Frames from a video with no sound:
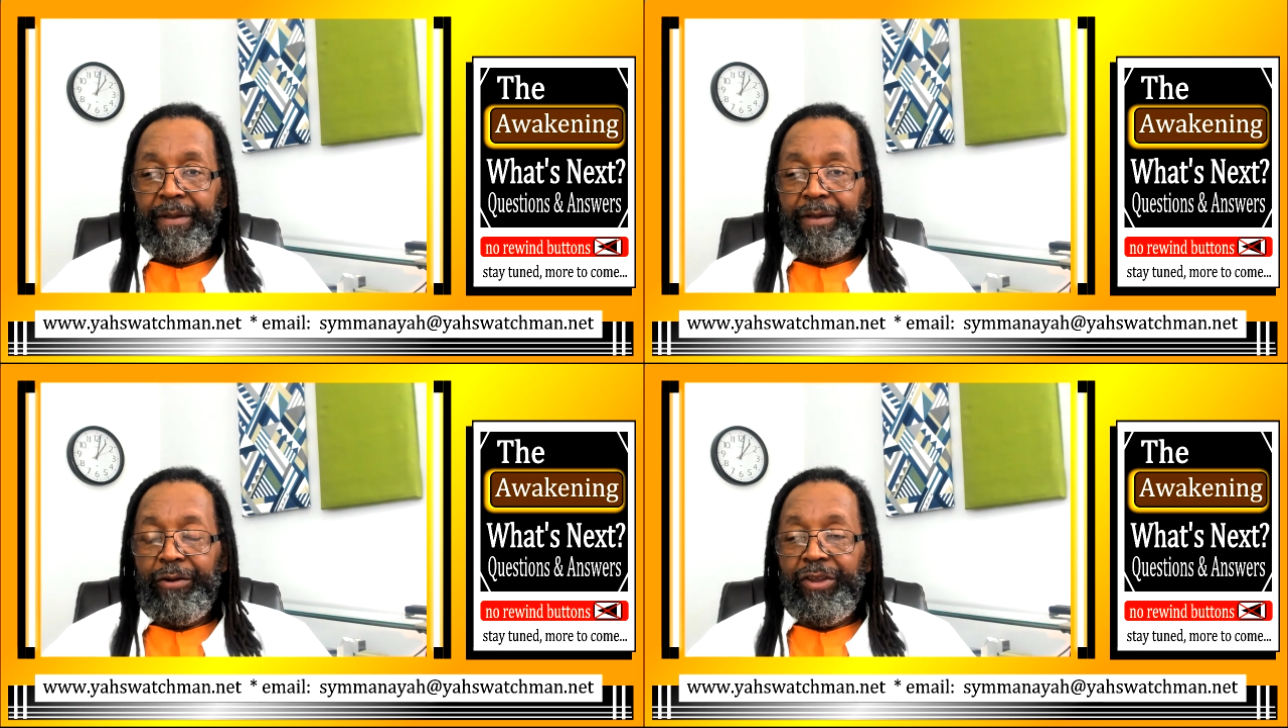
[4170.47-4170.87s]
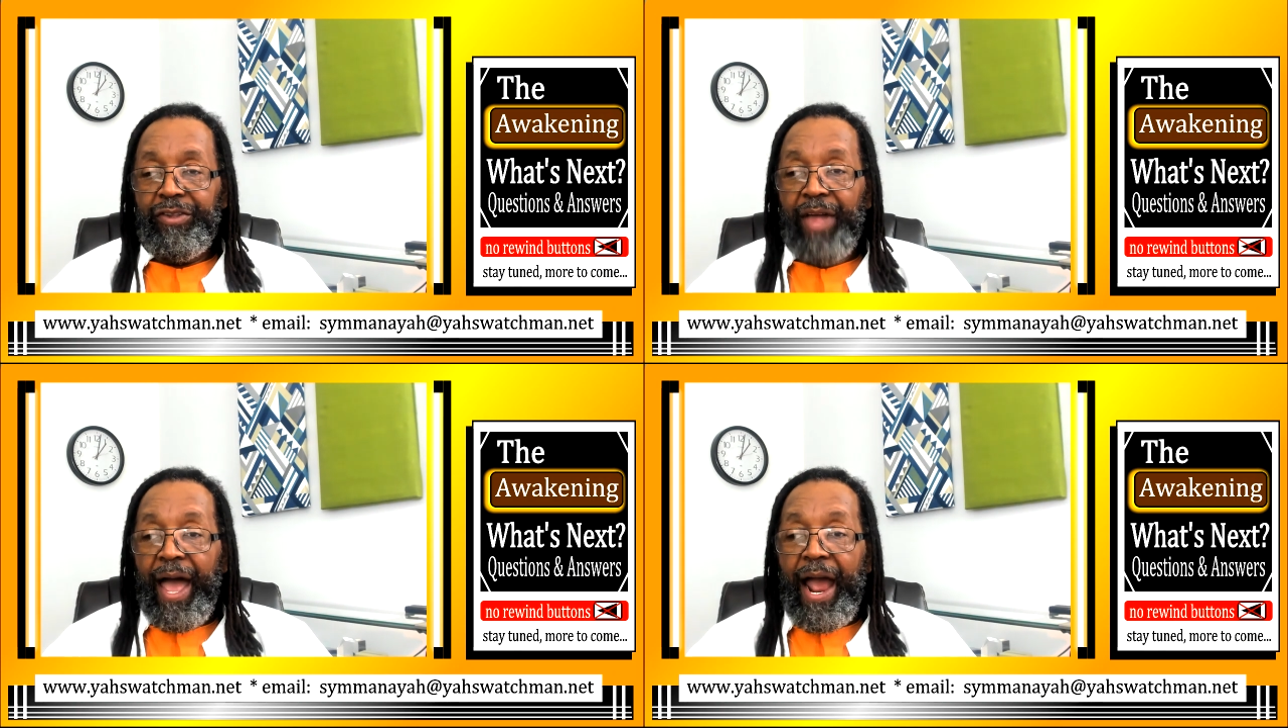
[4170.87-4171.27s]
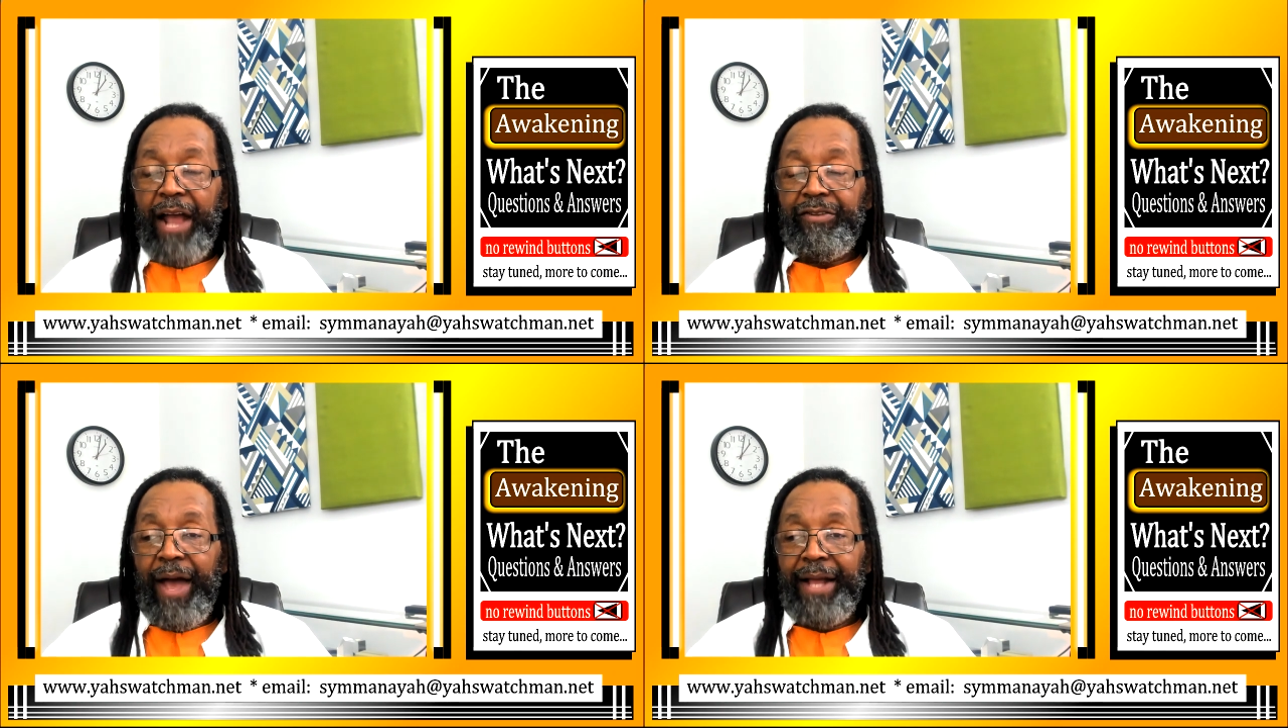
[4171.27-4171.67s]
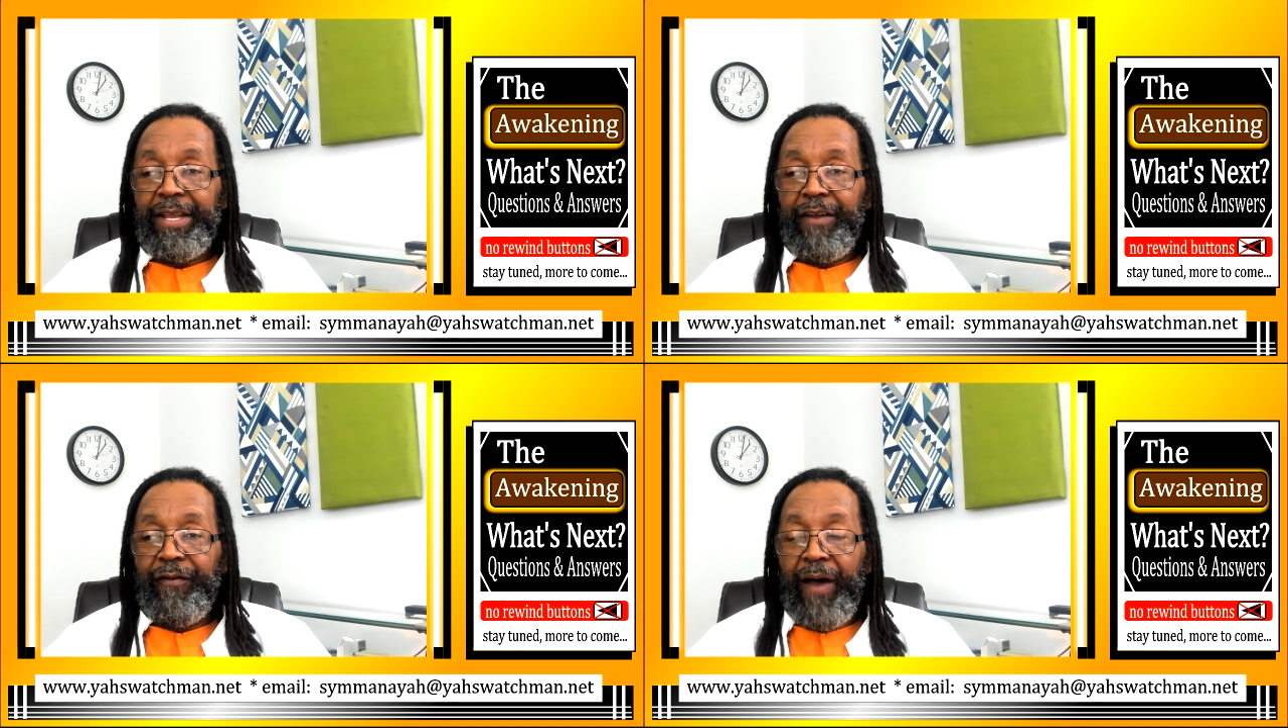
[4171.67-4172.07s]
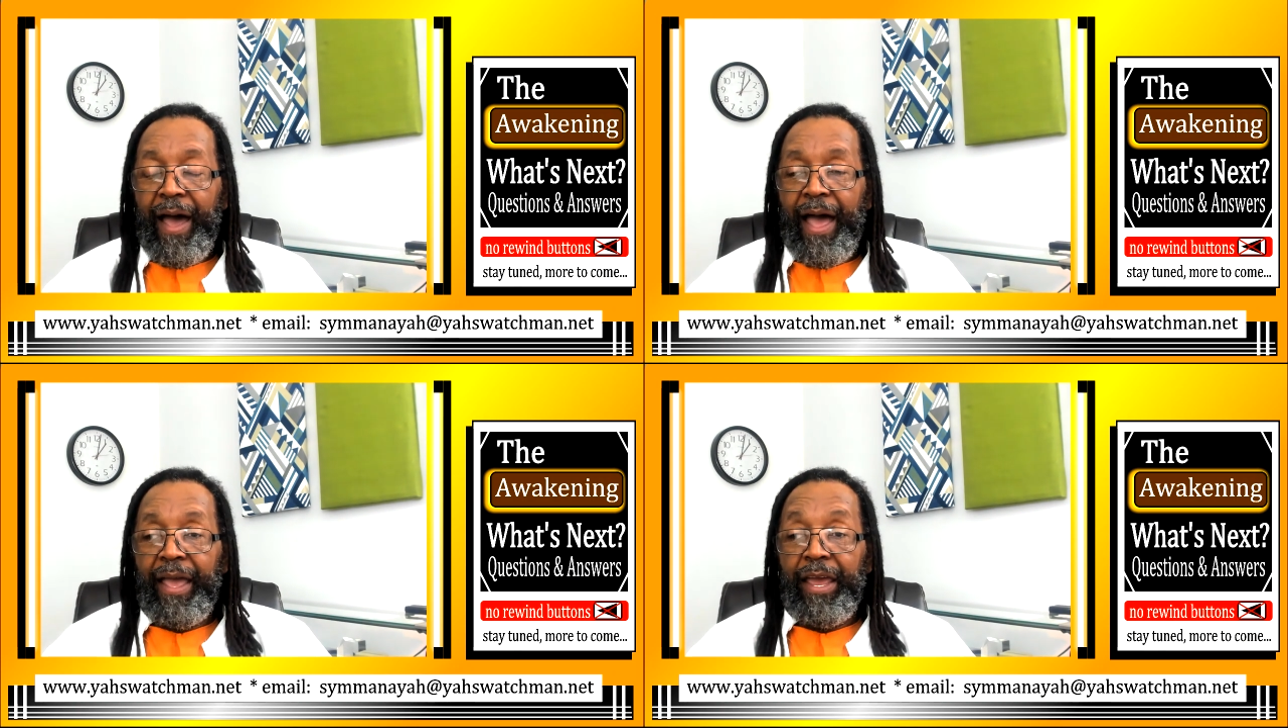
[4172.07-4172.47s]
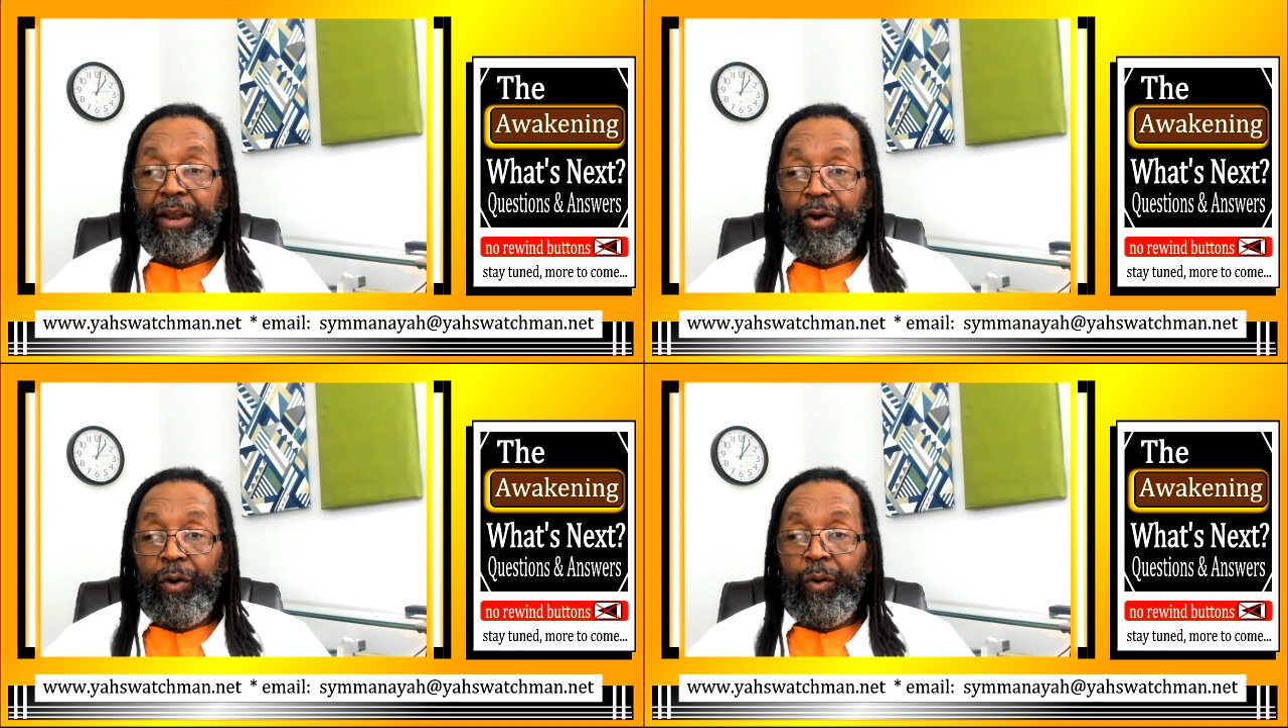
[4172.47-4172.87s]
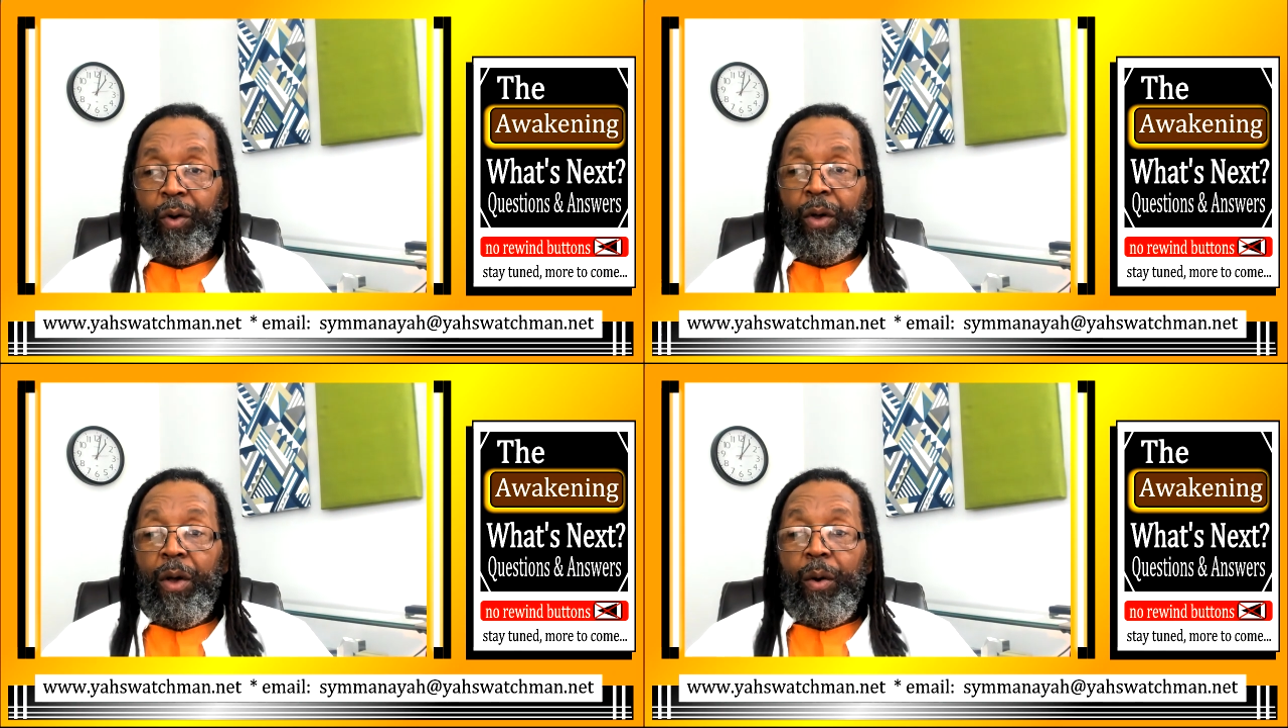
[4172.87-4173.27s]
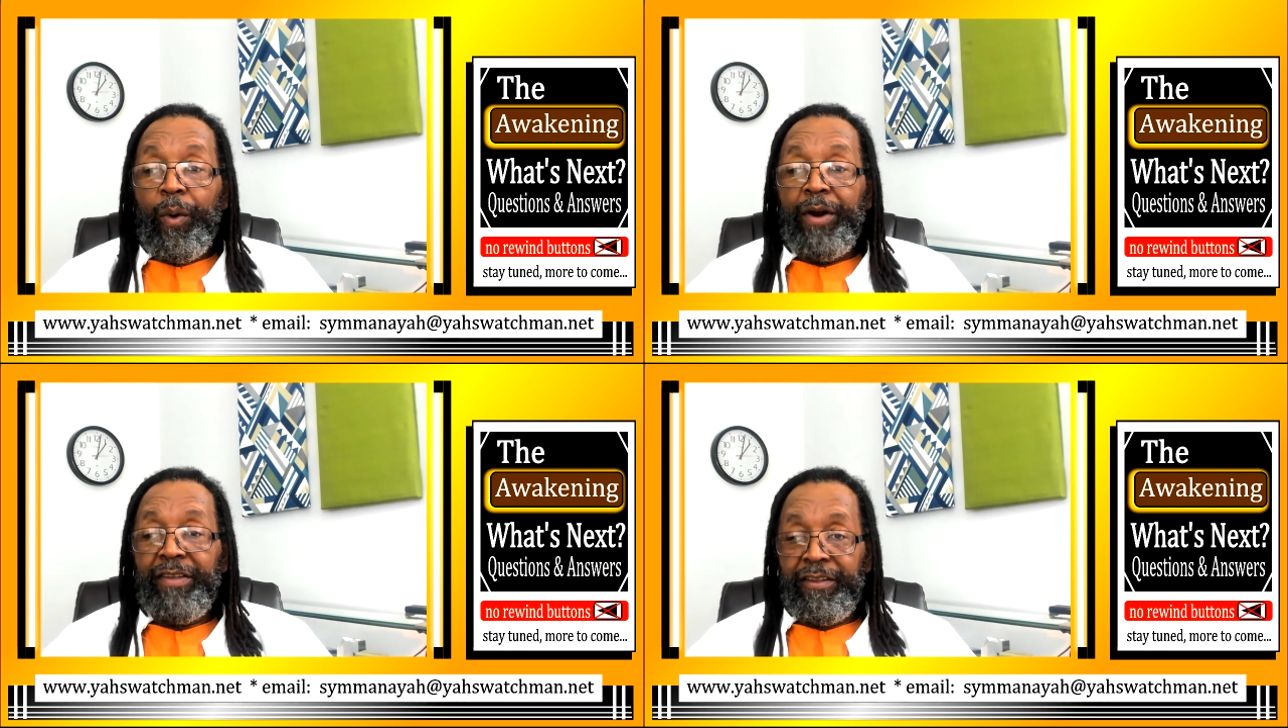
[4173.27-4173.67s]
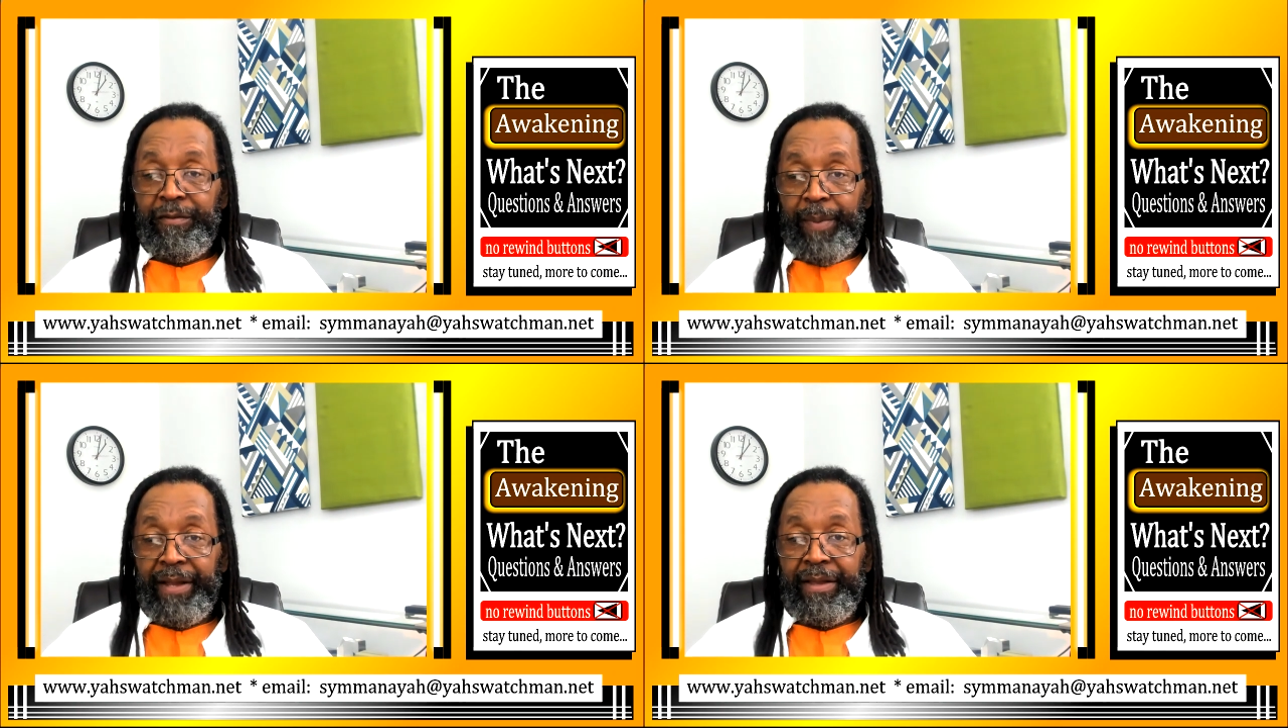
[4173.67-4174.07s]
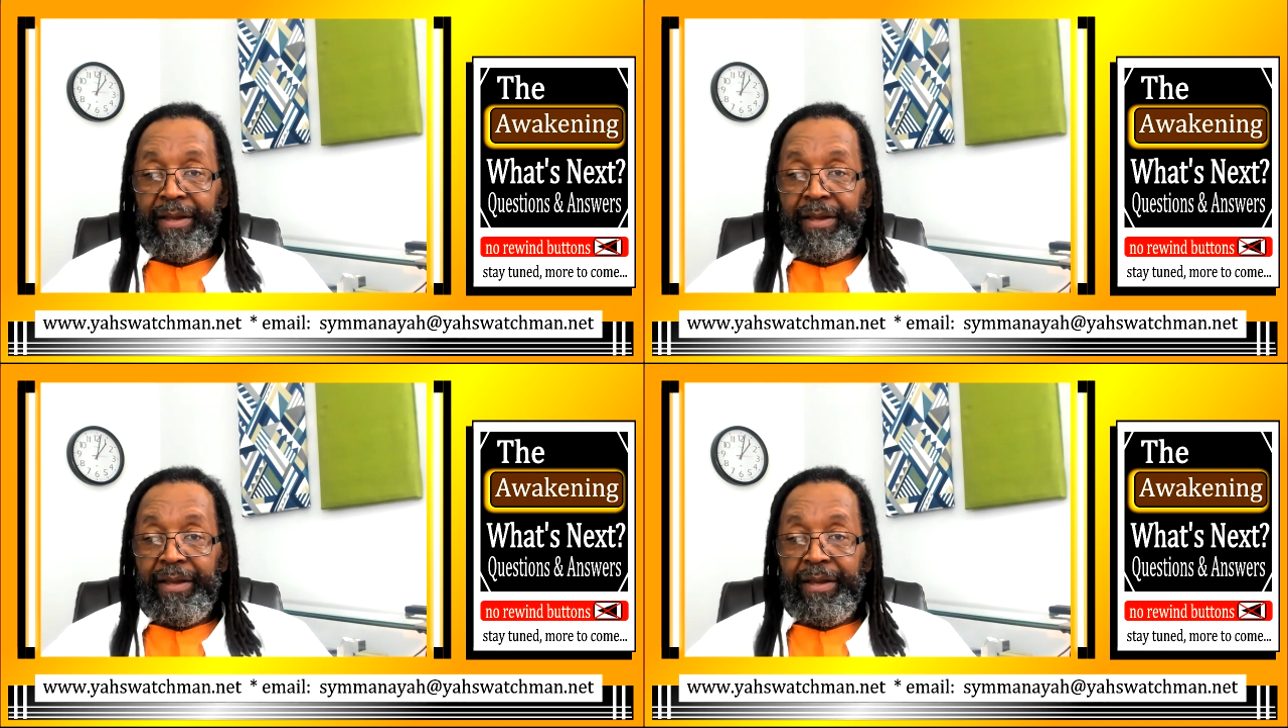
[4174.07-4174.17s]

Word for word: your desire to identify and know what is expected.